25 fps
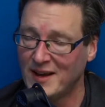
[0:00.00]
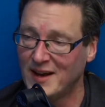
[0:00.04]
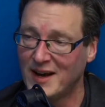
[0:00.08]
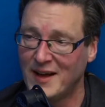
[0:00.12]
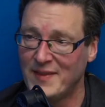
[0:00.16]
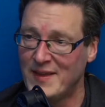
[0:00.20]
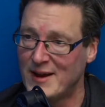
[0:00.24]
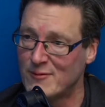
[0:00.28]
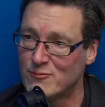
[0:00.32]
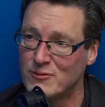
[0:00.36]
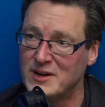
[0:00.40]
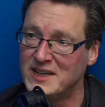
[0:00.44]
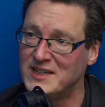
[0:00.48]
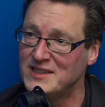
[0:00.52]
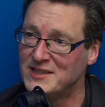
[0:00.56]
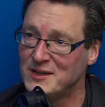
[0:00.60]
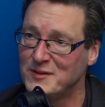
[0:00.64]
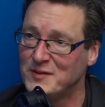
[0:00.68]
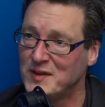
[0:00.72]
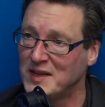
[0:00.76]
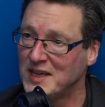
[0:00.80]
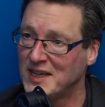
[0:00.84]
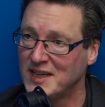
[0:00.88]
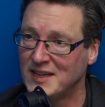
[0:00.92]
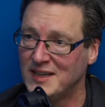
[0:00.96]
they really do
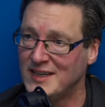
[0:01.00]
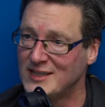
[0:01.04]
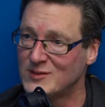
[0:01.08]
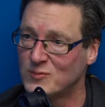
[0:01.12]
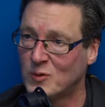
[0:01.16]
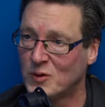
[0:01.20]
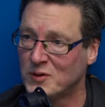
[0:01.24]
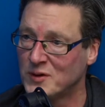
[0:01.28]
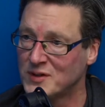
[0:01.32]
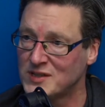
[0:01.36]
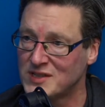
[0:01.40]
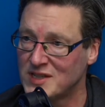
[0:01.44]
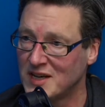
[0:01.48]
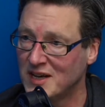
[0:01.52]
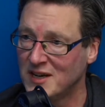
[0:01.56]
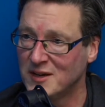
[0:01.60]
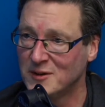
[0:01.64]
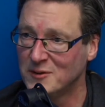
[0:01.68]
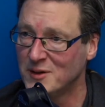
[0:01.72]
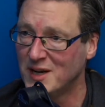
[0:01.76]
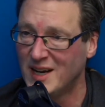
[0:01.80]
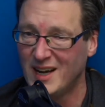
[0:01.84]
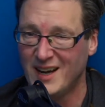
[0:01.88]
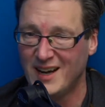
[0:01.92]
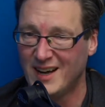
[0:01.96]
think it needs 1 or
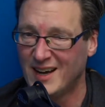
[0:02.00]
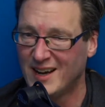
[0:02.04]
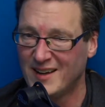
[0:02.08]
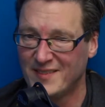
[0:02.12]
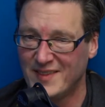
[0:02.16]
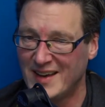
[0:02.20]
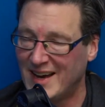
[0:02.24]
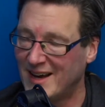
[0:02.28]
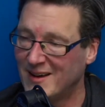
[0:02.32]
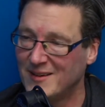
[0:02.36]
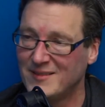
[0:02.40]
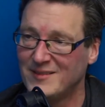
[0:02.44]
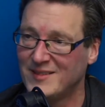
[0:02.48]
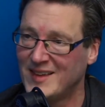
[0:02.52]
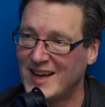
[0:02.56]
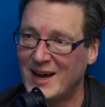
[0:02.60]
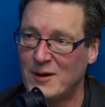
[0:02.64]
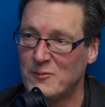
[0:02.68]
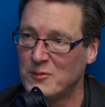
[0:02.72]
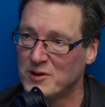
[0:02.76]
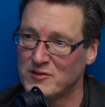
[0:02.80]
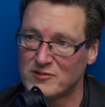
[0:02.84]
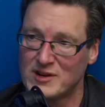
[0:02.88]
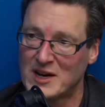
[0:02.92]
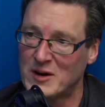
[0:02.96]
2, that
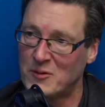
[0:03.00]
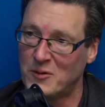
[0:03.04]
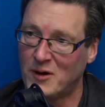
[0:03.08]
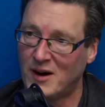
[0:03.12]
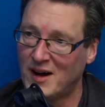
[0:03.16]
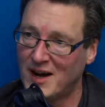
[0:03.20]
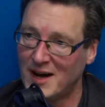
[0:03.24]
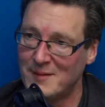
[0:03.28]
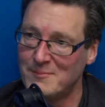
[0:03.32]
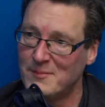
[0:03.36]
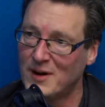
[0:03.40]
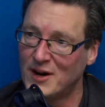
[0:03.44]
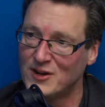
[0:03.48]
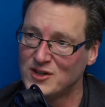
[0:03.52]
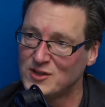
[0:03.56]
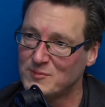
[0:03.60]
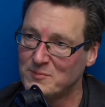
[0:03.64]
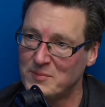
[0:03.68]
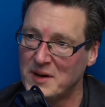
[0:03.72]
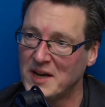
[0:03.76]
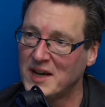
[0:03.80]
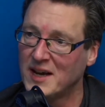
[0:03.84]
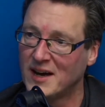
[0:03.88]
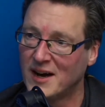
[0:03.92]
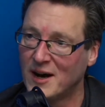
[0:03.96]
would require a much
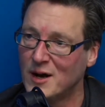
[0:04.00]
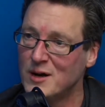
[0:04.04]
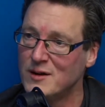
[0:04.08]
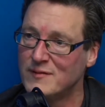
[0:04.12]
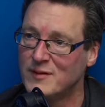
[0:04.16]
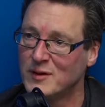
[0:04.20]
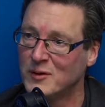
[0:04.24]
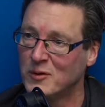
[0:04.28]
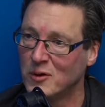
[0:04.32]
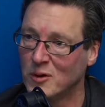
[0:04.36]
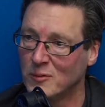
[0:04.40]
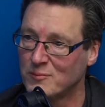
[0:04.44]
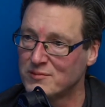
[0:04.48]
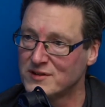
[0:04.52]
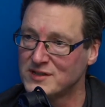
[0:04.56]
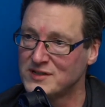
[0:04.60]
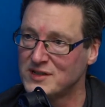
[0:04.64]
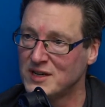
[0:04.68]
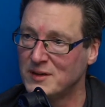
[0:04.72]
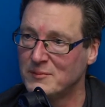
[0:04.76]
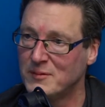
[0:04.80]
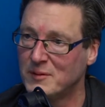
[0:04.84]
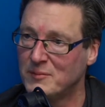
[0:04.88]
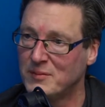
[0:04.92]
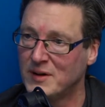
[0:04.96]
bigger overhaul,
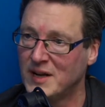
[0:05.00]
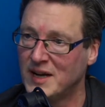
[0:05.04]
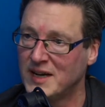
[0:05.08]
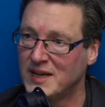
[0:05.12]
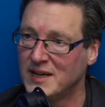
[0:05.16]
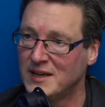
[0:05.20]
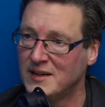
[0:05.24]
presumably.